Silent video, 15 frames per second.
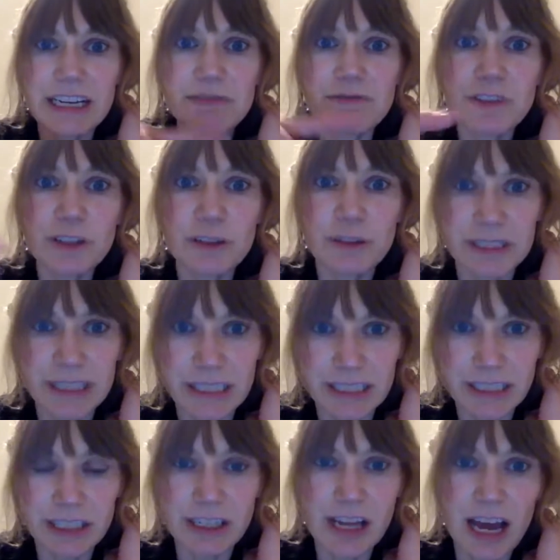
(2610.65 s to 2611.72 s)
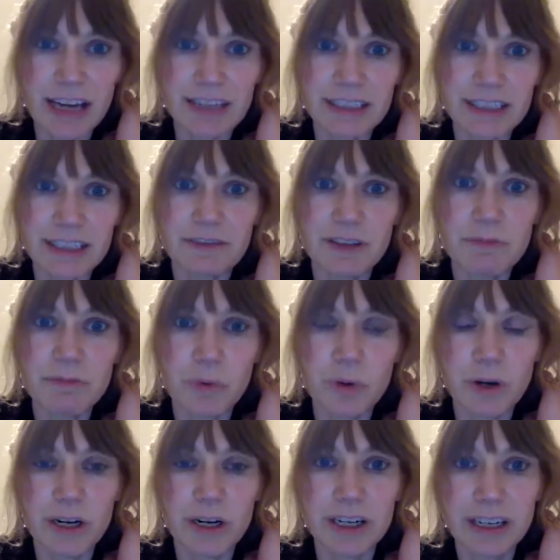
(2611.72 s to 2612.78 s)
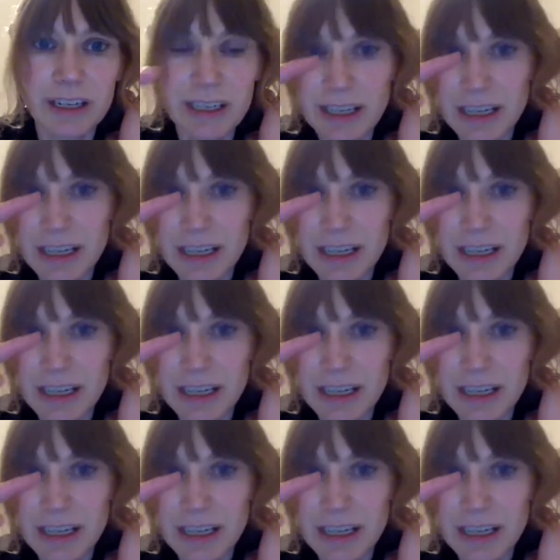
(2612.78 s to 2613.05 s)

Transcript: influences a lot of the more,